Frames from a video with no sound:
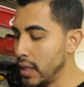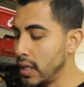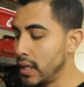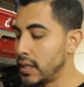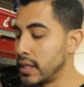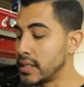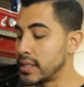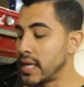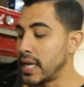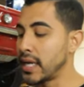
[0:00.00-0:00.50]

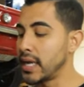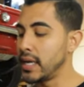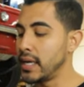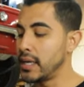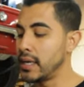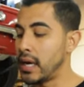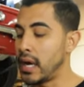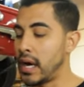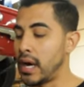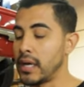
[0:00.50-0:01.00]
The
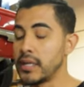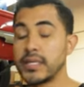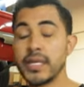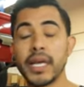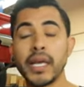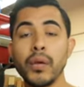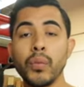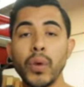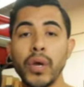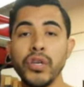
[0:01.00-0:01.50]

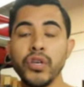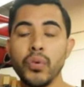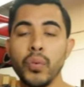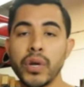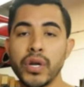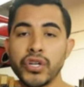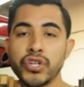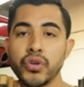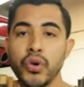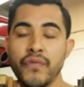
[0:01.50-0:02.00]
second way you
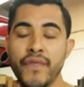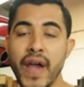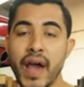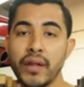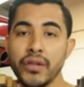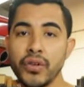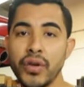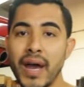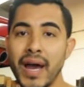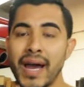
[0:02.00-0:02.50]
want to show
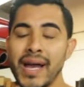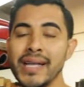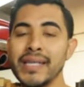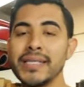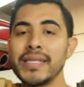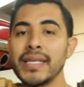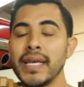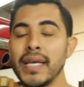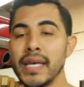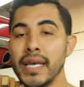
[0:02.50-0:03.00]
value, guys,